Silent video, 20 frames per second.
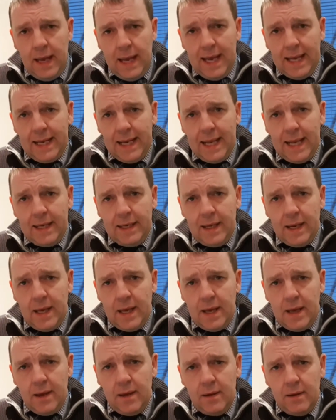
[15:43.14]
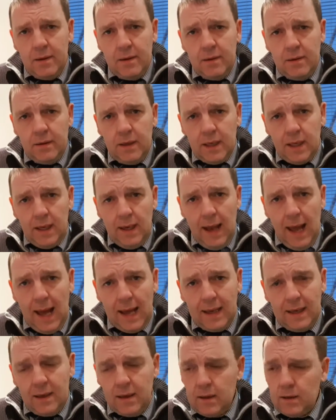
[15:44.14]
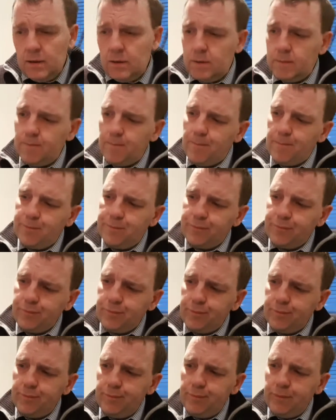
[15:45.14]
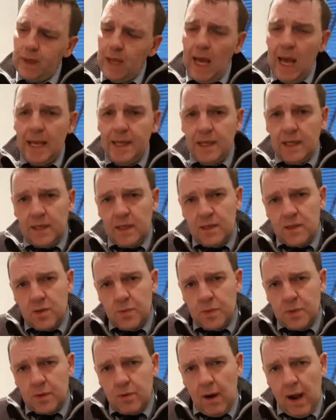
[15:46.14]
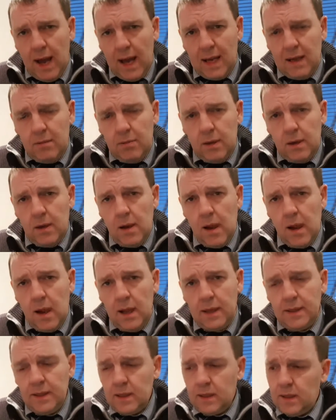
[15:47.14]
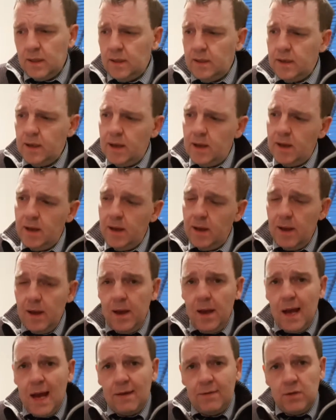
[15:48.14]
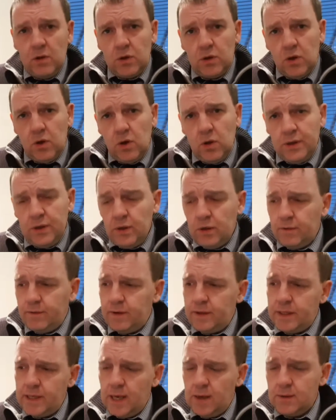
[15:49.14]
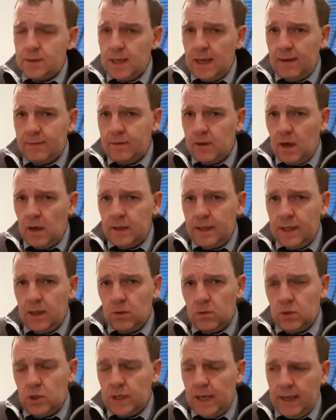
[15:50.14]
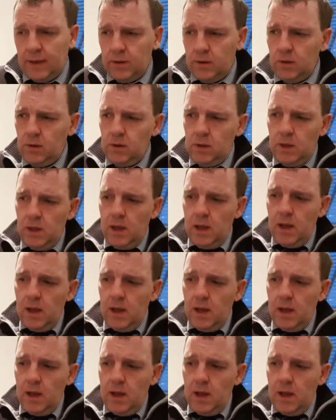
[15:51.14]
And then you can like, and you can subscribe, and you can have a look at all the other videos that I've got on the old channel.